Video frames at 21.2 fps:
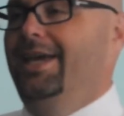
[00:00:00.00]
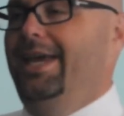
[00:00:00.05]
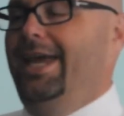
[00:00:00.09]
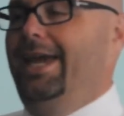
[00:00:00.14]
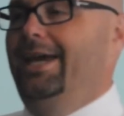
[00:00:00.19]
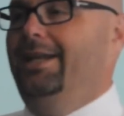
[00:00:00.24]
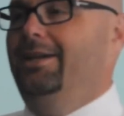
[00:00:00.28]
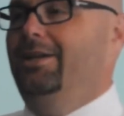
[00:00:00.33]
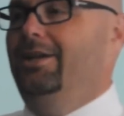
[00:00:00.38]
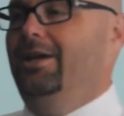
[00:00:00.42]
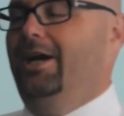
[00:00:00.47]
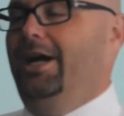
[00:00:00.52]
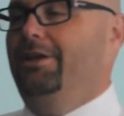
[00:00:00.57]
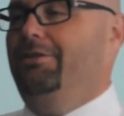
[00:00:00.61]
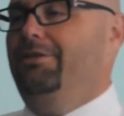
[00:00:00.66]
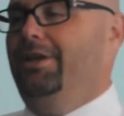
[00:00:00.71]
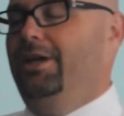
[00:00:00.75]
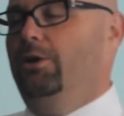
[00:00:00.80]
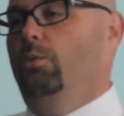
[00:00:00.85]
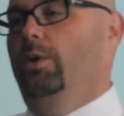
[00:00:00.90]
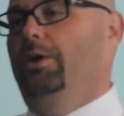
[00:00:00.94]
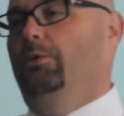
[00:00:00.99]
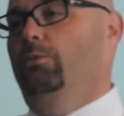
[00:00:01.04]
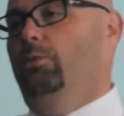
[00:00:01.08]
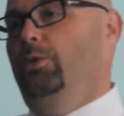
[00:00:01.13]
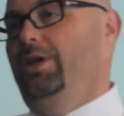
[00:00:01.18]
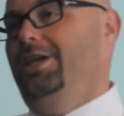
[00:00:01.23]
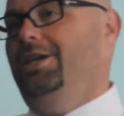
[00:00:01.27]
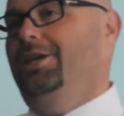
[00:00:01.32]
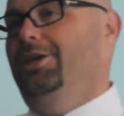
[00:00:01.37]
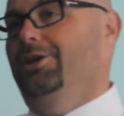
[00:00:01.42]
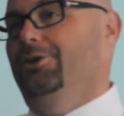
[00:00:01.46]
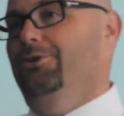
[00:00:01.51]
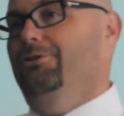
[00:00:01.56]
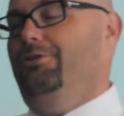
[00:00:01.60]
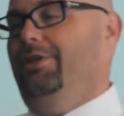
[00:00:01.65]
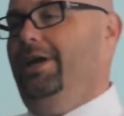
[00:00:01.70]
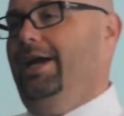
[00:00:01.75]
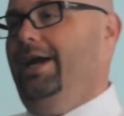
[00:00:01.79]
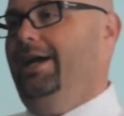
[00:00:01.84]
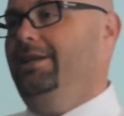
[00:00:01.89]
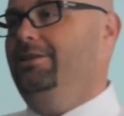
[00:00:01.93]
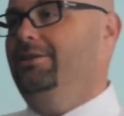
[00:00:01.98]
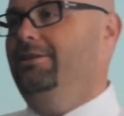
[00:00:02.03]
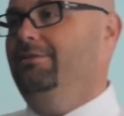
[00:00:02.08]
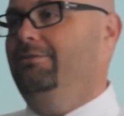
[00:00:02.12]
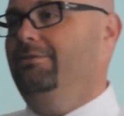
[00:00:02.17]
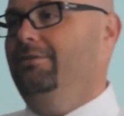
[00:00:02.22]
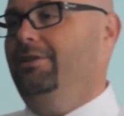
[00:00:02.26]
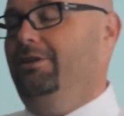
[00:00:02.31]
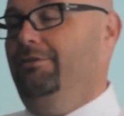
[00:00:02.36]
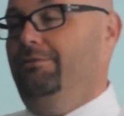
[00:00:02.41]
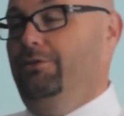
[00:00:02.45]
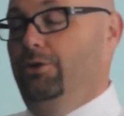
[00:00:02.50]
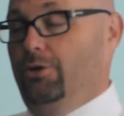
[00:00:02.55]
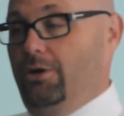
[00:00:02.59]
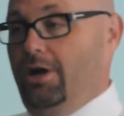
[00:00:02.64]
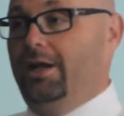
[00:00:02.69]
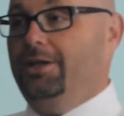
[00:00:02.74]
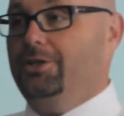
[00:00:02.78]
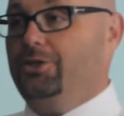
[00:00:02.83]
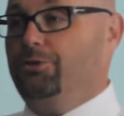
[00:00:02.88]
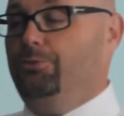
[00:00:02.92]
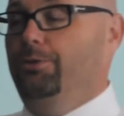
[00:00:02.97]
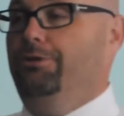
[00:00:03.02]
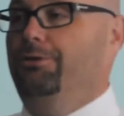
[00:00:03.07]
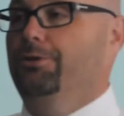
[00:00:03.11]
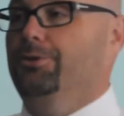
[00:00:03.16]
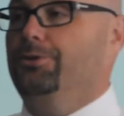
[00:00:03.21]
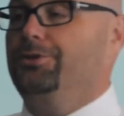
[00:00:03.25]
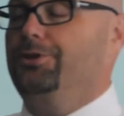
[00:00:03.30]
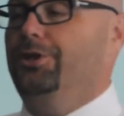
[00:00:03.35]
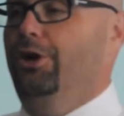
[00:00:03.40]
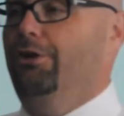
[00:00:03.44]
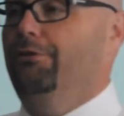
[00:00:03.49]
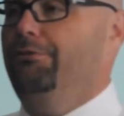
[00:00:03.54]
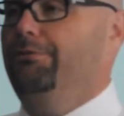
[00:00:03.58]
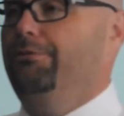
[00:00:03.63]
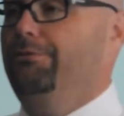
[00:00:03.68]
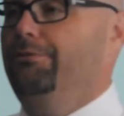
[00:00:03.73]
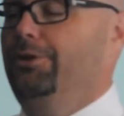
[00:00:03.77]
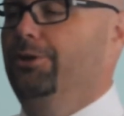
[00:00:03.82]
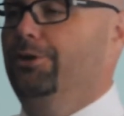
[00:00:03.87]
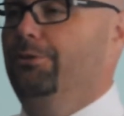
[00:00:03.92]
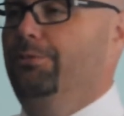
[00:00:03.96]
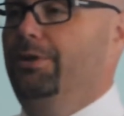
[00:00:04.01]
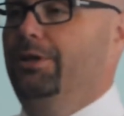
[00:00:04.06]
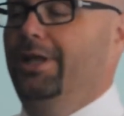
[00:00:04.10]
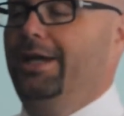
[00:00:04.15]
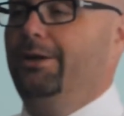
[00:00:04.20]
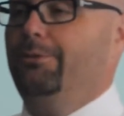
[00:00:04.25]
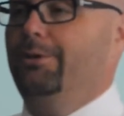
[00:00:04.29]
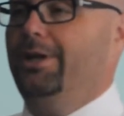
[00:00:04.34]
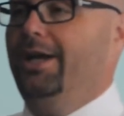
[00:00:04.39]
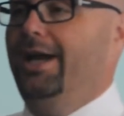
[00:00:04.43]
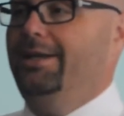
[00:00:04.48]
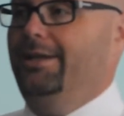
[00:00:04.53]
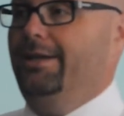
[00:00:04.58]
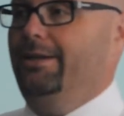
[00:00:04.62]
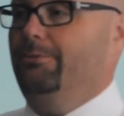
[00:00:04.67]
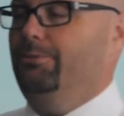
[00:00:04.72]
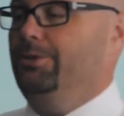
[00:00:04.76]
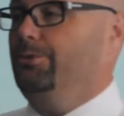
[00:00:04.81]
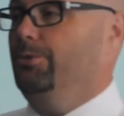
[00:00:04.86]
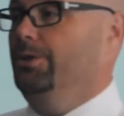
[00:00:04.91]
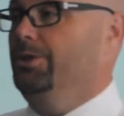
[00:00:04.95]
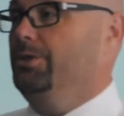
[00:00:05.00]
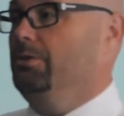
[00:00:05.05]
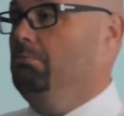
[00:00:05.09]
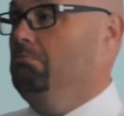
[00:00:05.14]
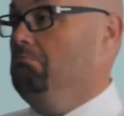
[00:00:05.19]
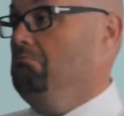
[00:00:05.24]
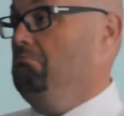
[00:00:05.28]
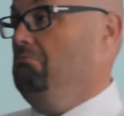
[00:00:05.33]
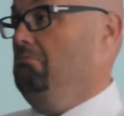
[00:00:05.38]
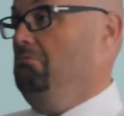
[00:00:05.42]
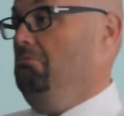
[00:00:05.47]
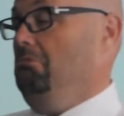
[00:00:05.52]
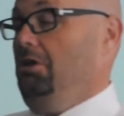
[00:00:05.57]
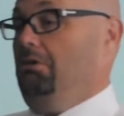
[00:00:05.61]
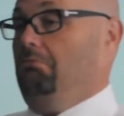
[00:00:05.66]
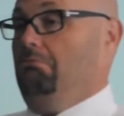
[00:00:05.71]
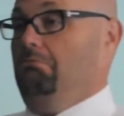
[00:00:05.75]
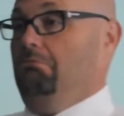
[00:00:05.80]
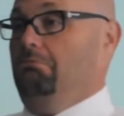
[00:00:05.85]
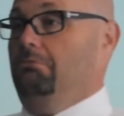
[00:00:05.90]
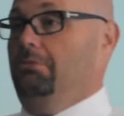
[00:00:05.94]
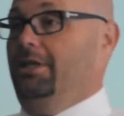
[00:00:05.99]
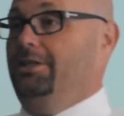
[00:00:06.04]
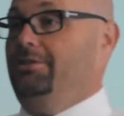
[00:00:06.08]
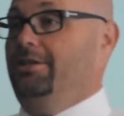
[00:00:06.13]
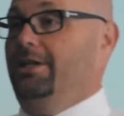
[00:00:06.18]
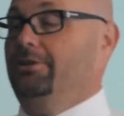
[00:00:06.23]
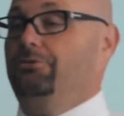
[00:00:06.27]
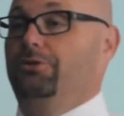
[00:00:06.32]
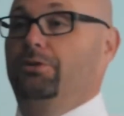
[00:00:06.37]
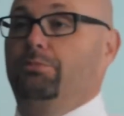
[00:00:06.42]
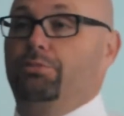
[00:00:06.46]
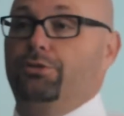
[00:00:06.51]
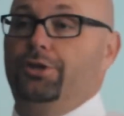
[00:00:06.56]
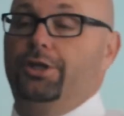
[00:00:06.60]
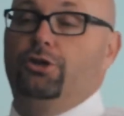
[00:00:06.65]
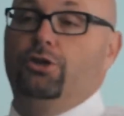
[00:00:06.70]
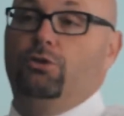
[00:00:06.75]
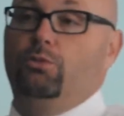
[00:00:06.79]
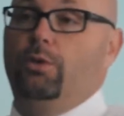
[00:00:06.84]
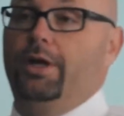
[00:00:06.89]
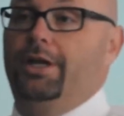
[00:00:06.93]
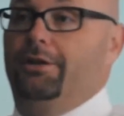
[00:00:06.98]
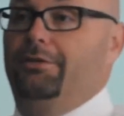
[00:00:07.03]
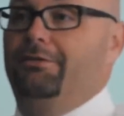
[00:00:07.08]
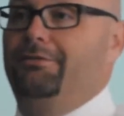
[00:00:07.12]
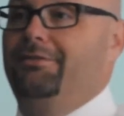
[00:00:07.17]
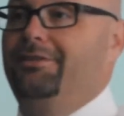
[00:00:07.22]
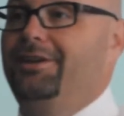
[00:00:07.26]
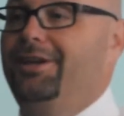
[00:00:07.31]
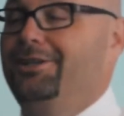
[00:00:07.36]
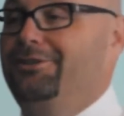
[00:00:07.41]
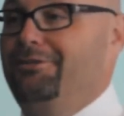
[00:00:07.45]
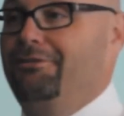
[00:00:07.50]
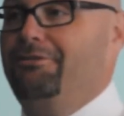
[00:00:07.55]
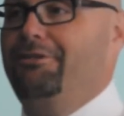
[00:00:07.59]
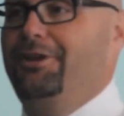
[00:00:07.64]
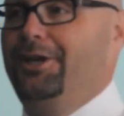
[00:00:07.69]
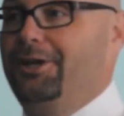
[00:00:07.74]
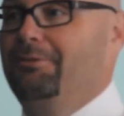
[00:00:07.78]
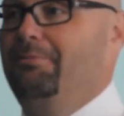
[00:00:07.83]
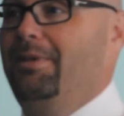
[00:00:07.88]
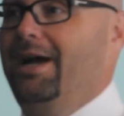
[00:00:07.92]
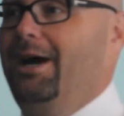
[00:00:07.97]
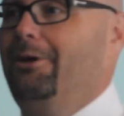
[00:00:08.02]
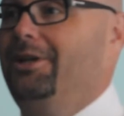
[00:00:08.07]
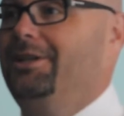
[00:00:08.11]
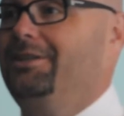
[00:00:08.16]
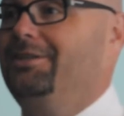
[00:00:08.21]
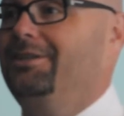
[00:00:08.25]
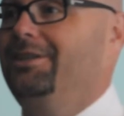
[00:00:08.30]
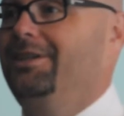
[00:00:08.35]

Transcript: And I think when we hear that, if you're honest with yourself, you're going to be like what I did, which was, that's actually a pretty good way to think about it.